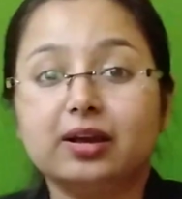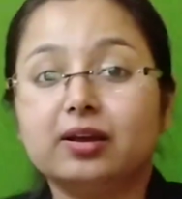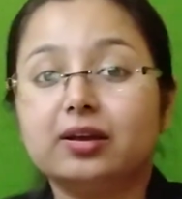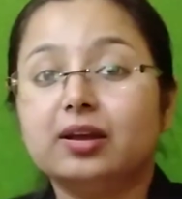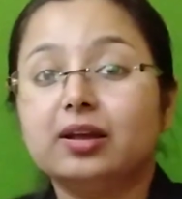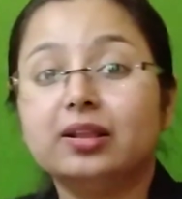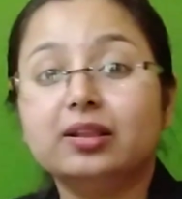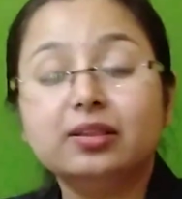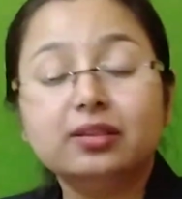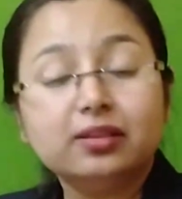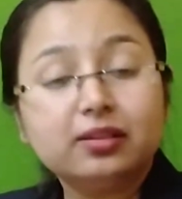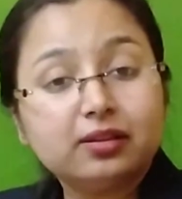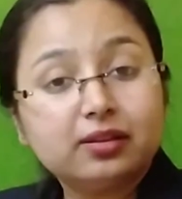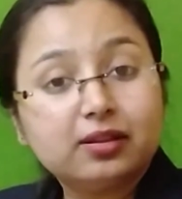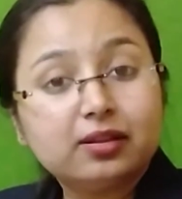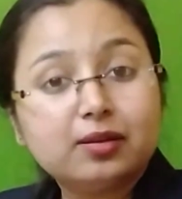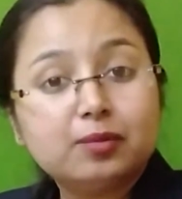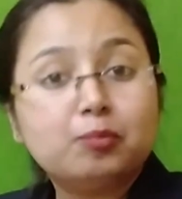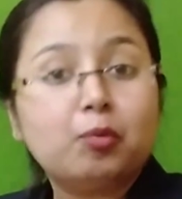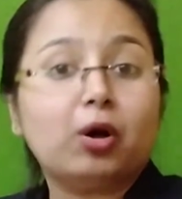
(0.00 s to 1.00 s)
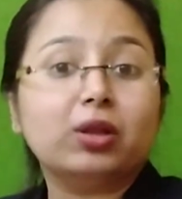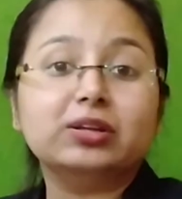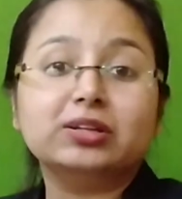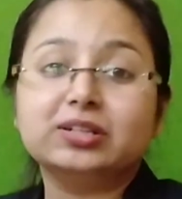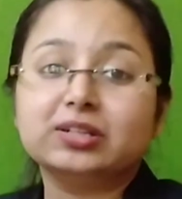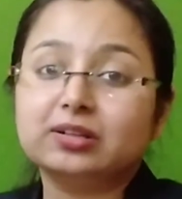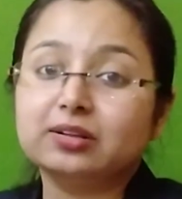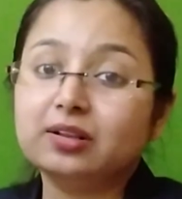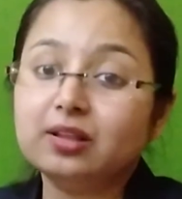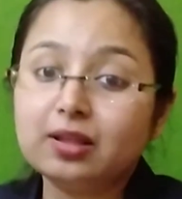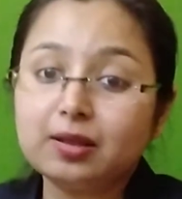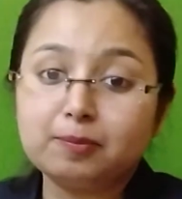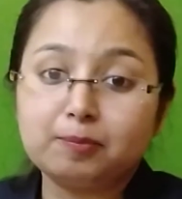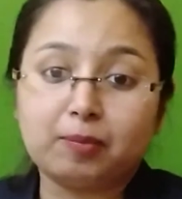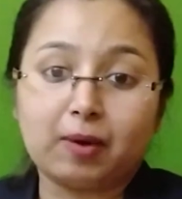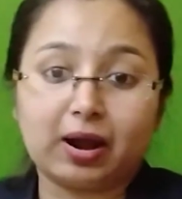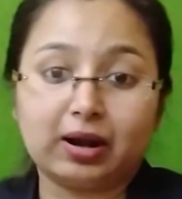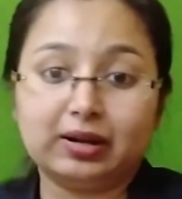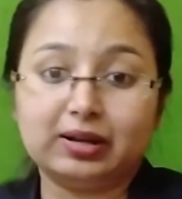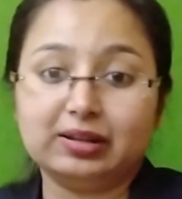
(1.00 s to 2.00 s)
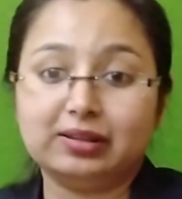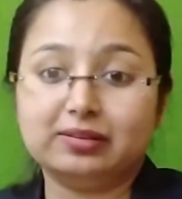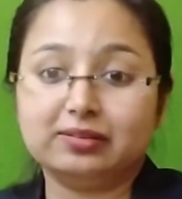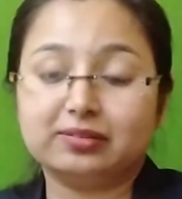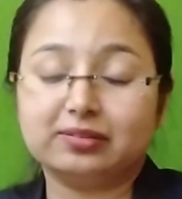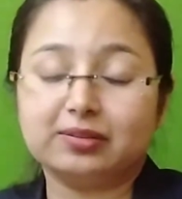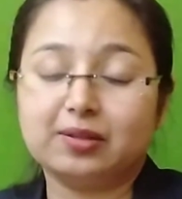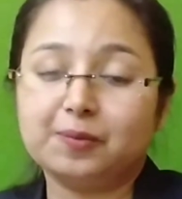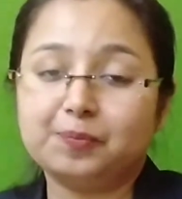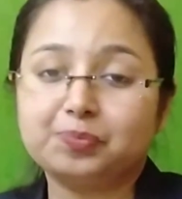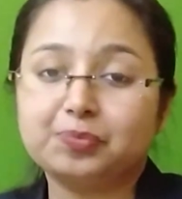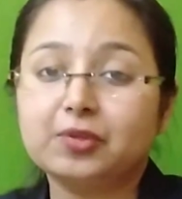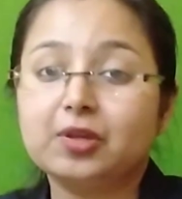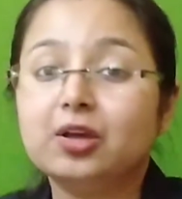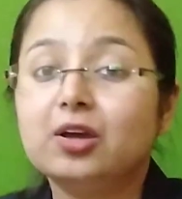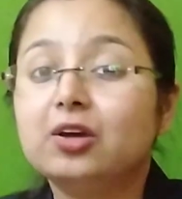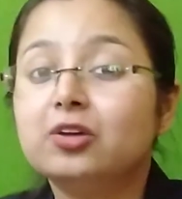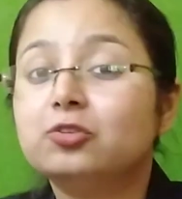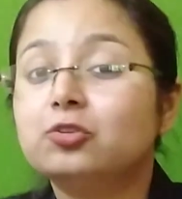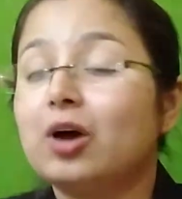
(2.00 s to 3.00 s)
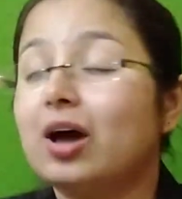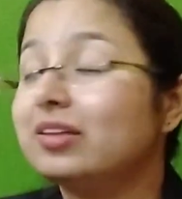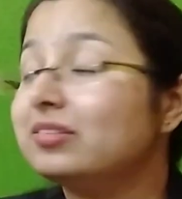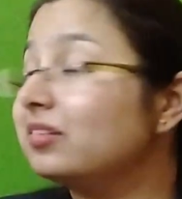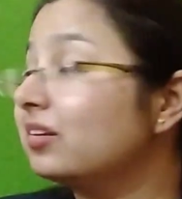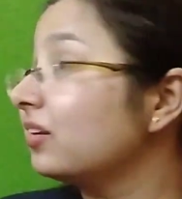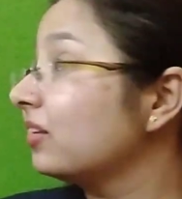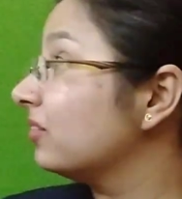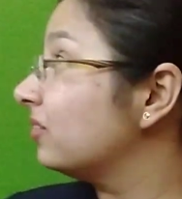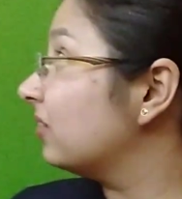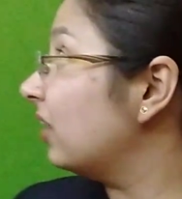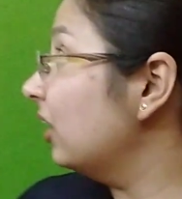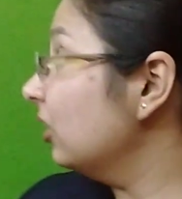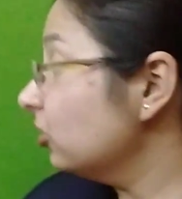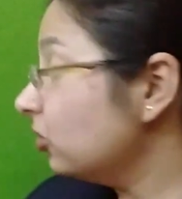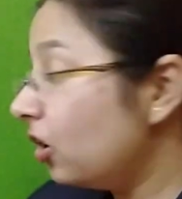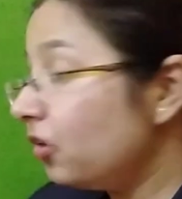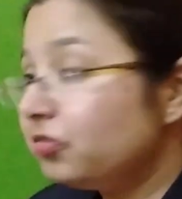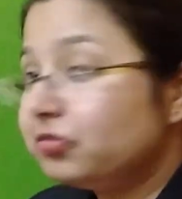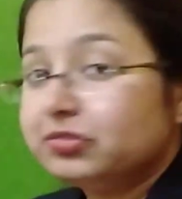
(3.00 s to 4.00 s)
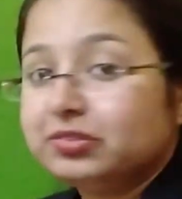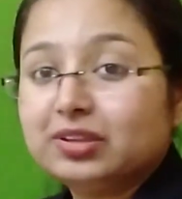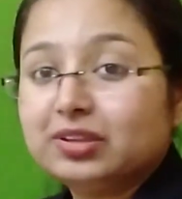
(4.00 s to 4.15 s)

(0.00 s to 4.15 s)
in political parties. So, as a result of